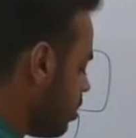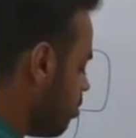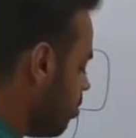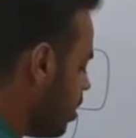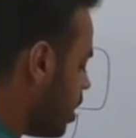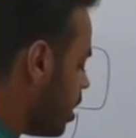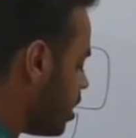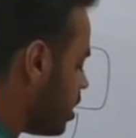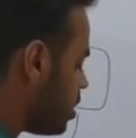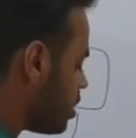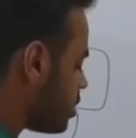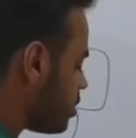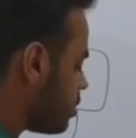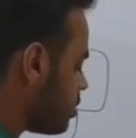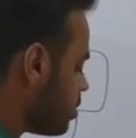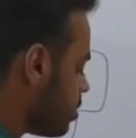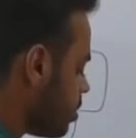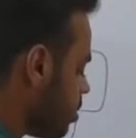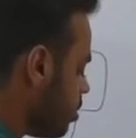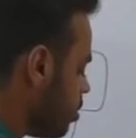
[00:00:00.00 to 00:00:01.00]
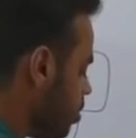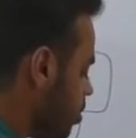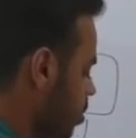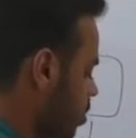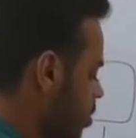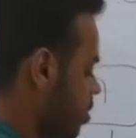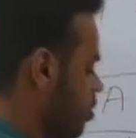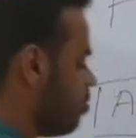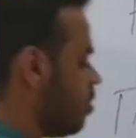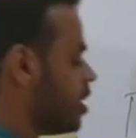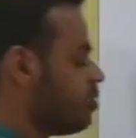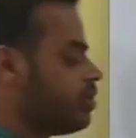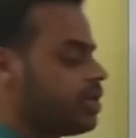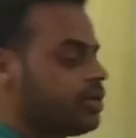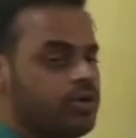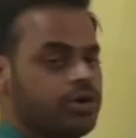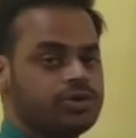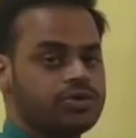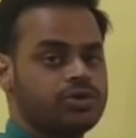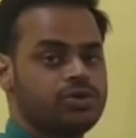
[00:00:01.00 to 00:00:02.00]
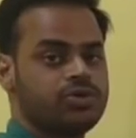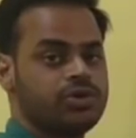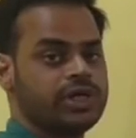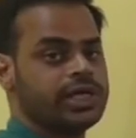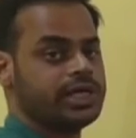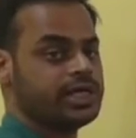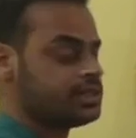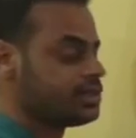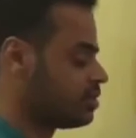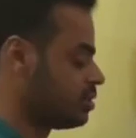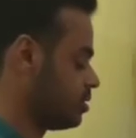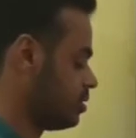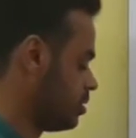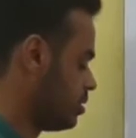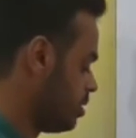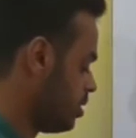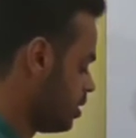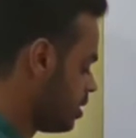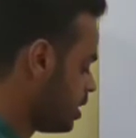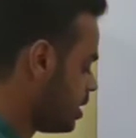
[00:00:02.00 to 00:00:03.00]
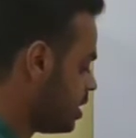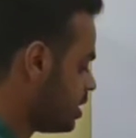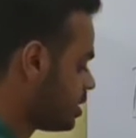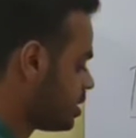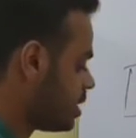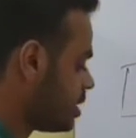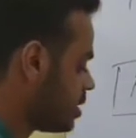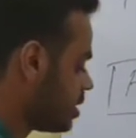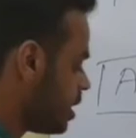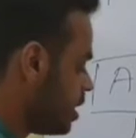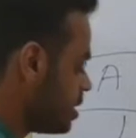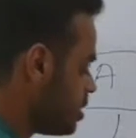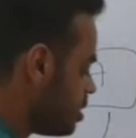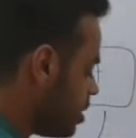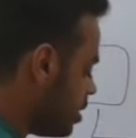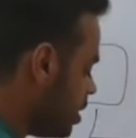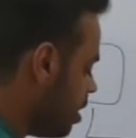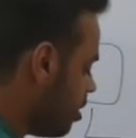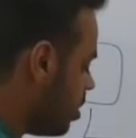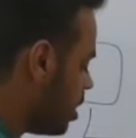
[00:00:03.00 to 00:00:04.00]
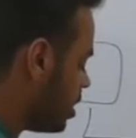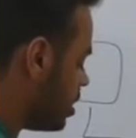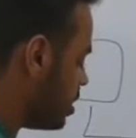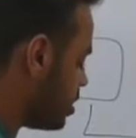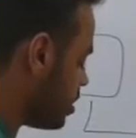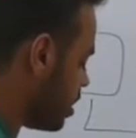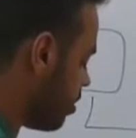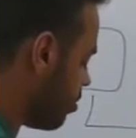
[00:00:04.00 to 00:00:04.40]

but what we are going to do here is the distance is double this